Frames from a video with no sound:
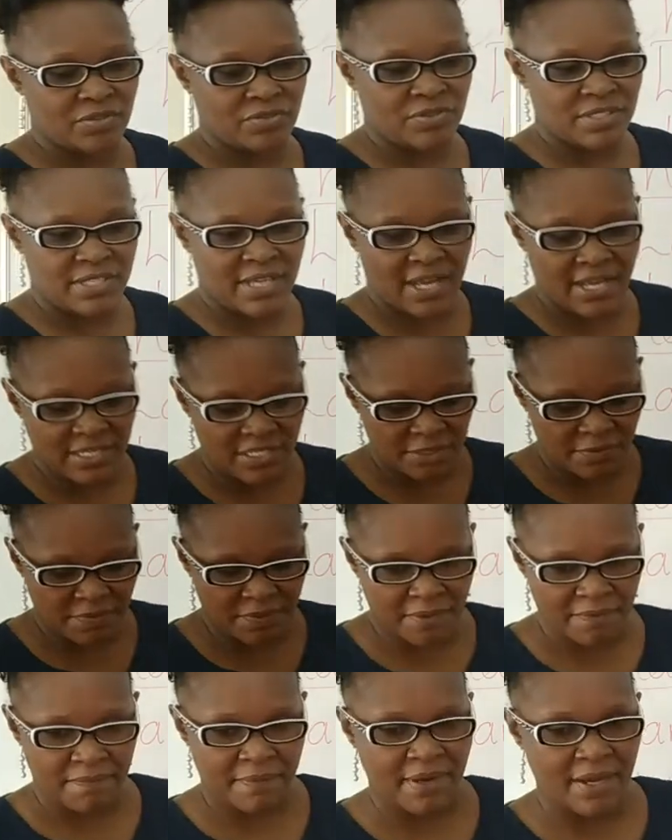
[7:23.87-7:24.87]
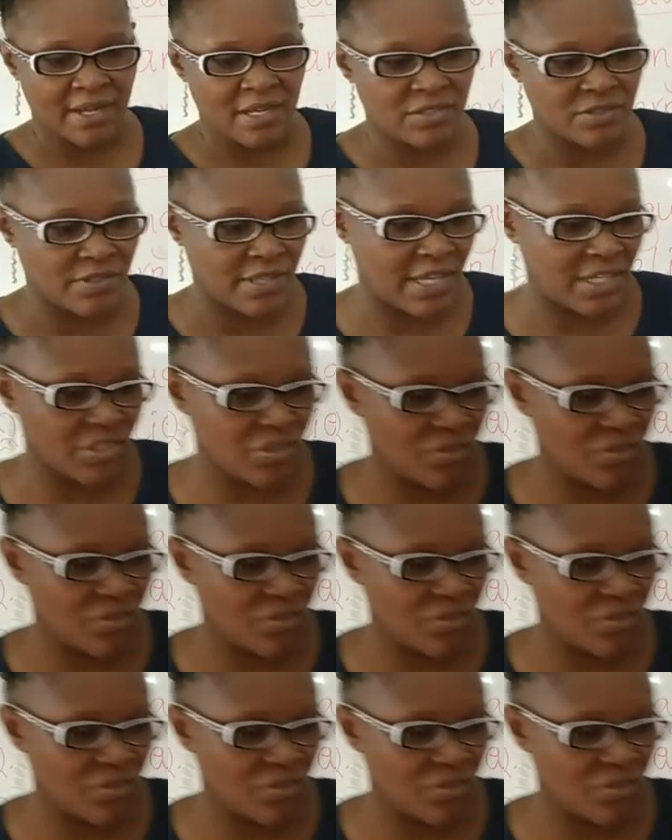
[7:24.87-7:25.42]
You just prepare so that you